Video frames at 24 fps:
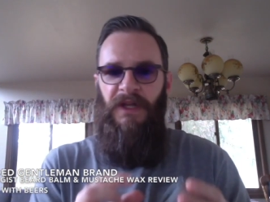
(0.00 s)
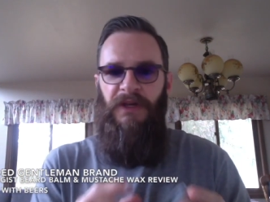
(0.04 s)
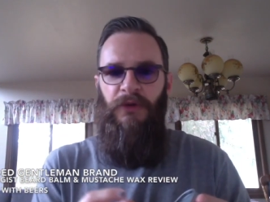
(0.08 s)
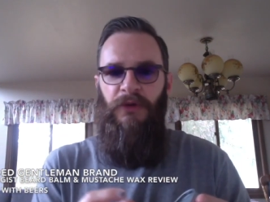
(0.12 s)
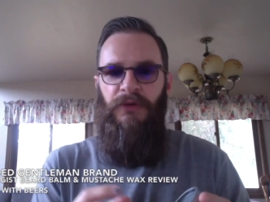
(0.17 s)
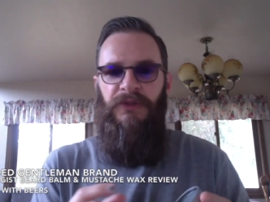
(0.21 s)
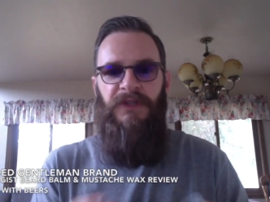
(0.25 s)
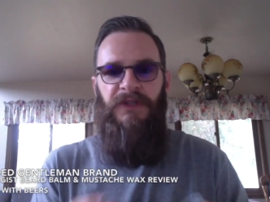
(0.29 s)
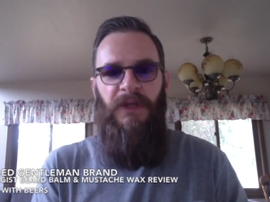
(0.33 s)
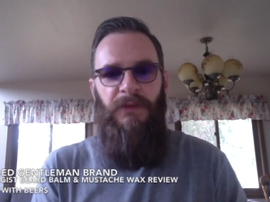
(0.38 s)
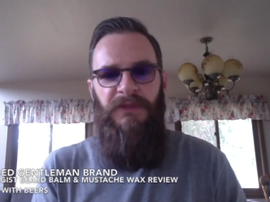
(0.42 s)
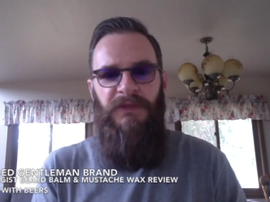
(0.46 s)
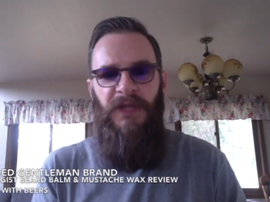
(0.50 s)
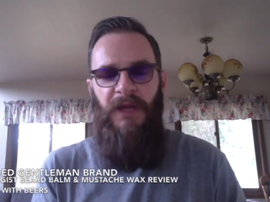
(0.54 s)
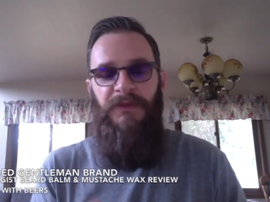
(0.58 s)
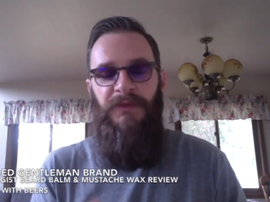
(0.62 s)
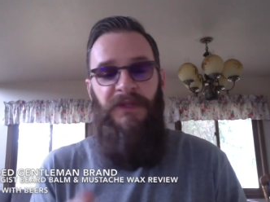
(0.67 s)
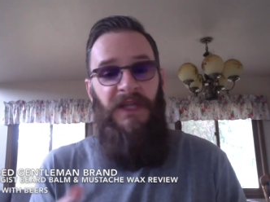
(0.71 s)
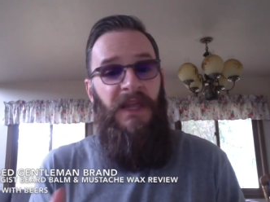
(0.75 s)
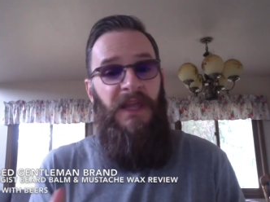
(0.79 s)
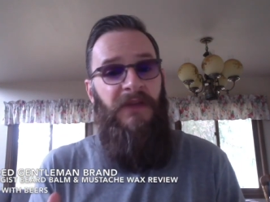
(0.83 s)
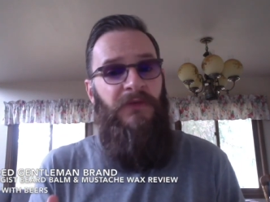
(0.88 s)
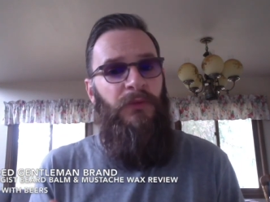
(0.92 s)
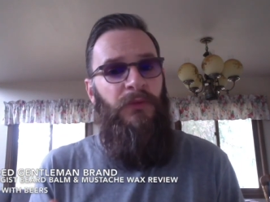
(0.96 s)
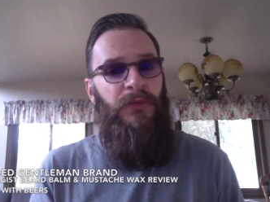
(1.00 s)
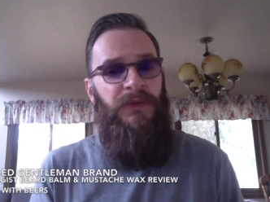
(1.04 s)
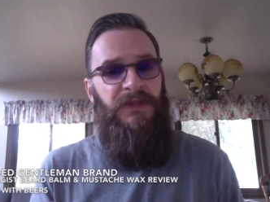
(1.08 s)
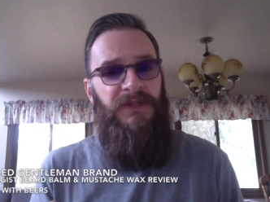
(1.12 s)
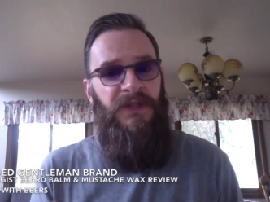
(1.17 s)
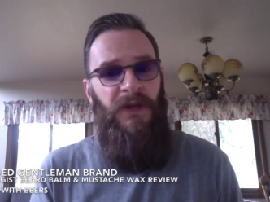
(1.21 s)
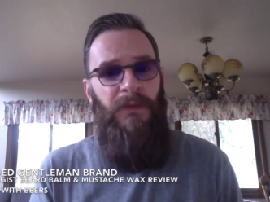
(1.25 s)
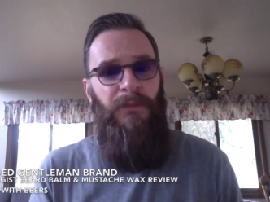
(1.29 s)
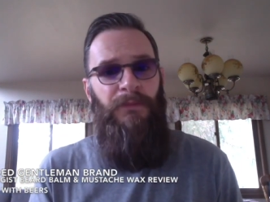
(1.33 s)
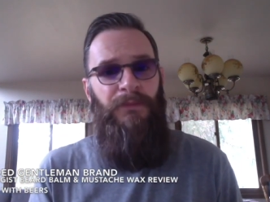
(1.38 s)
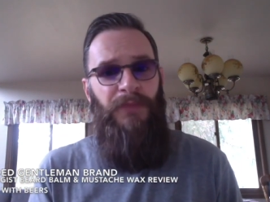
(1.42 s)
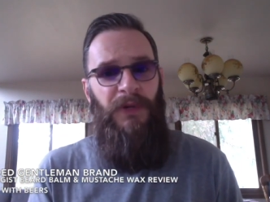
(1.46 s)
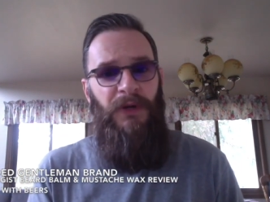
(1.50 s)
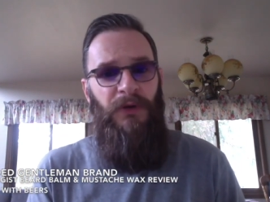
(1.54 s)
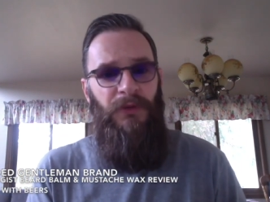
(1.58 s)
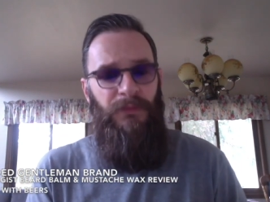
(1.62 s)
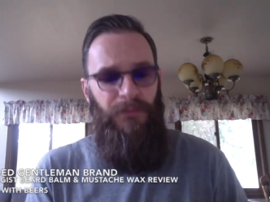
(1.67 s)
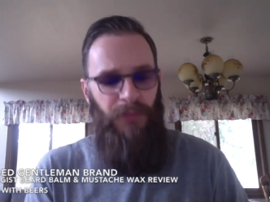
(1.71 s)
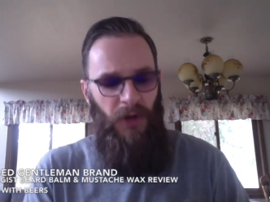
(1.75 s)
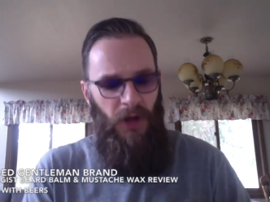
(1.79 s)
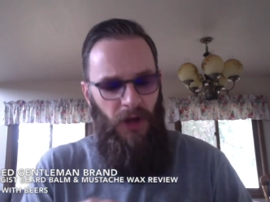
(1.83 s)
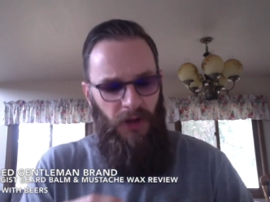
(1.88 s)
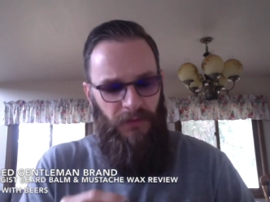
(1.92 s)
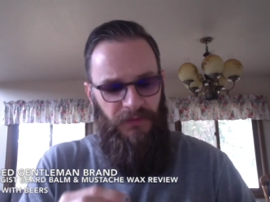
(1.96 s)
I know sometimes even with some
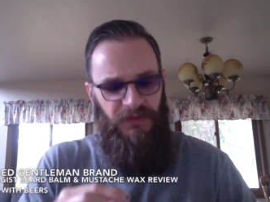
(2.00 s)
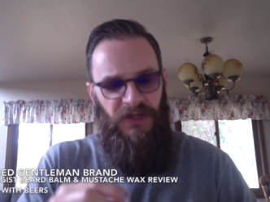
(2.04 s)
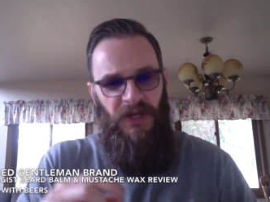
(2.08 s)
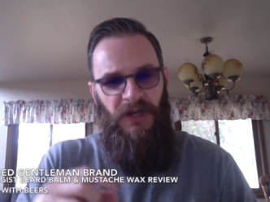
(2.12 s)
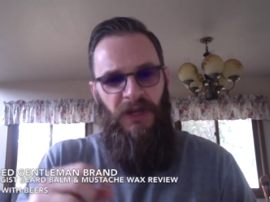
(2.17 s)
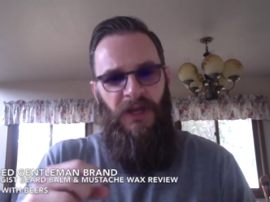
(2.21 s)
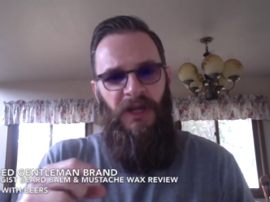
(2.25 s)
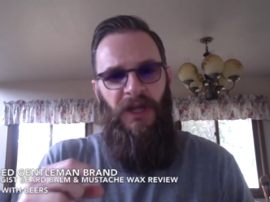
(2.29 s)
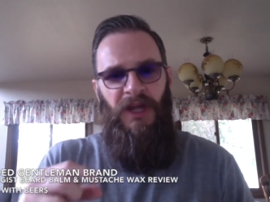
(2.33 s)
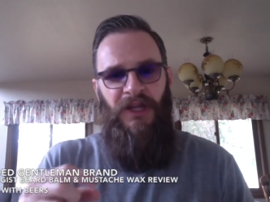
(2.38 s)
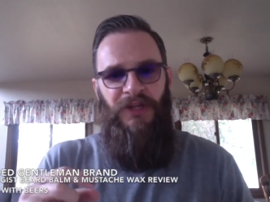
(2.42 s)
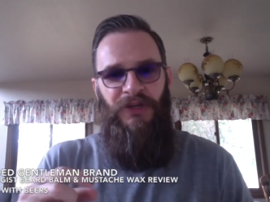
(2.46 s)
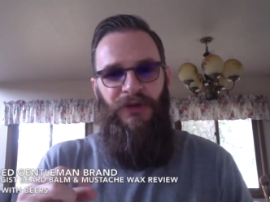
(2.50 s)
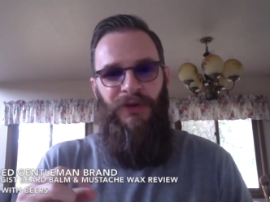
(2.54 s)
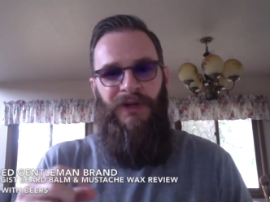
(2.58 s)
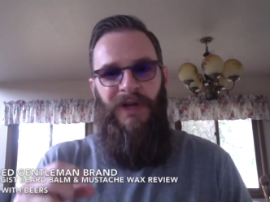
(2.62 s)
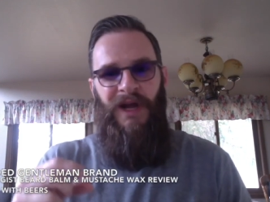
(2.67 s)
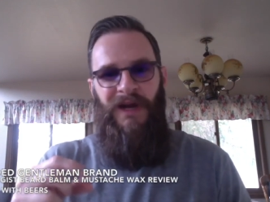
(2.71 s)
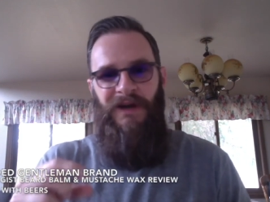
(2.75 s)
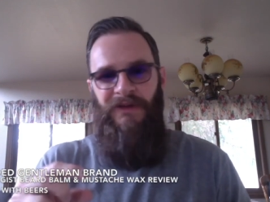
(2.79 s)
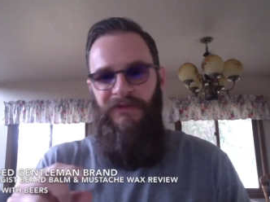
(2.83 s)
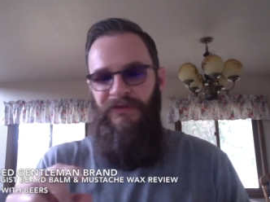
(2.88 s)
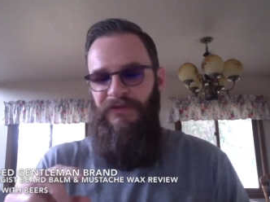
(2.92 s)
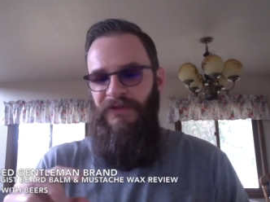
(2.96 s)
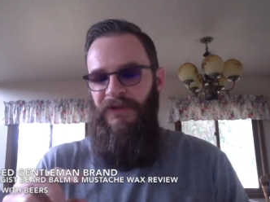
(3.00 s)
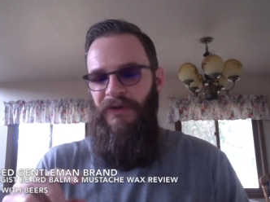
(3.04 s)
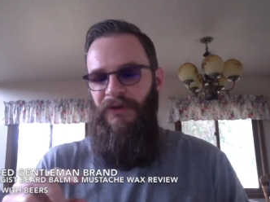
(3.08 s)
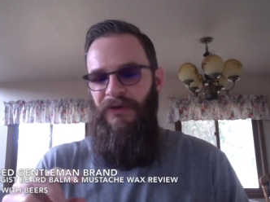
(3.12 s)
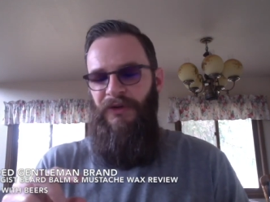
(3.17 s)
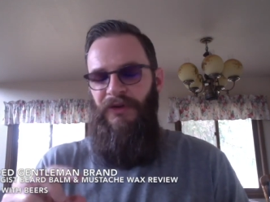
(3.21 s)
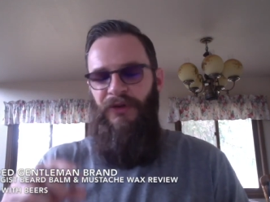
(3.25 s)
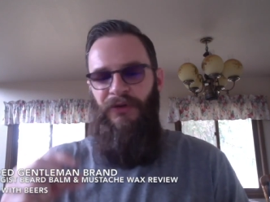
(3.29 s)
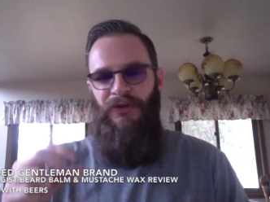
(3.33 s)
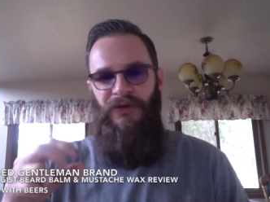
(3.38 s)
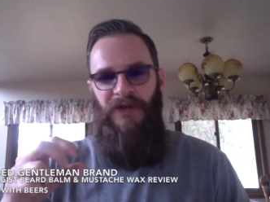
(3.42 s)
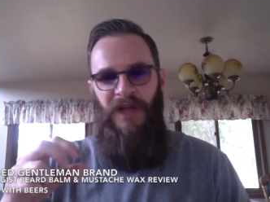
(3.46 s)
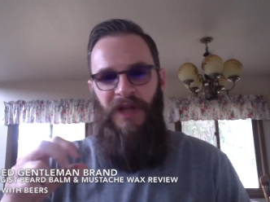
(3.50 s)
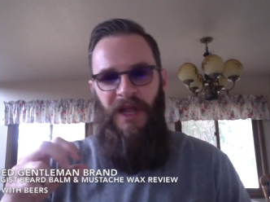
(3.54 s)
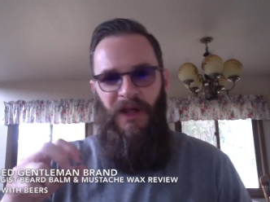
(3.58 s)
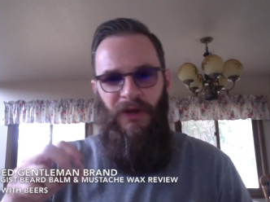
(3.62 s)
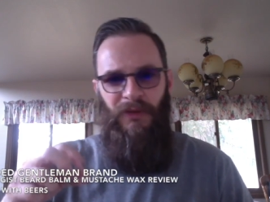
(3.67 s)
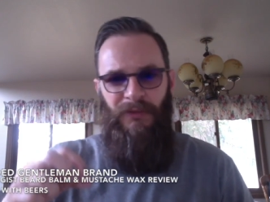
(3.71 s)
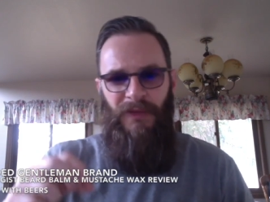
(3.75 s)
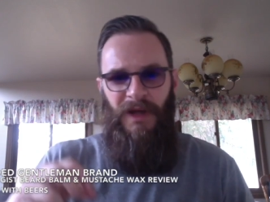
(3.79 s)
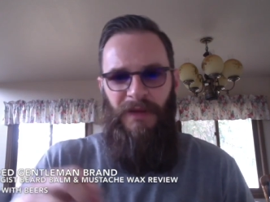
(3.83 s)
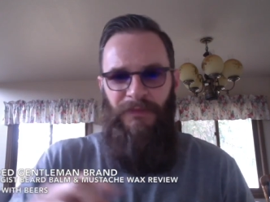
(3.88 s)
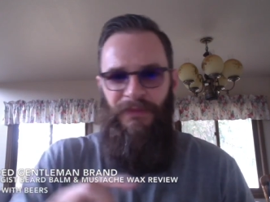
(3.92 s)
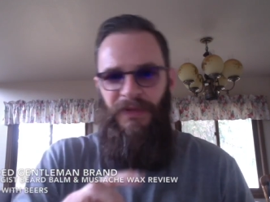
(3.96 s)
beard balms, your
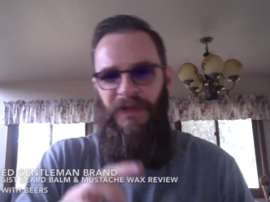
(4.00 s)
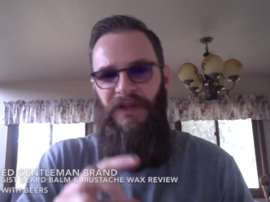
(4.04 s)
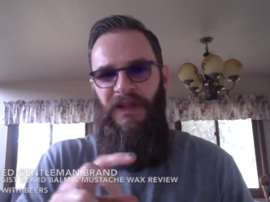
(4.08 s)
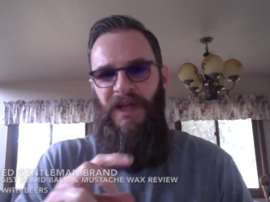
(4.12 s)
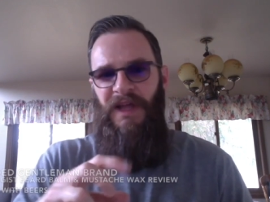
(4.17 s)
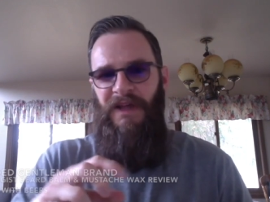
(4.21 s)
nail might be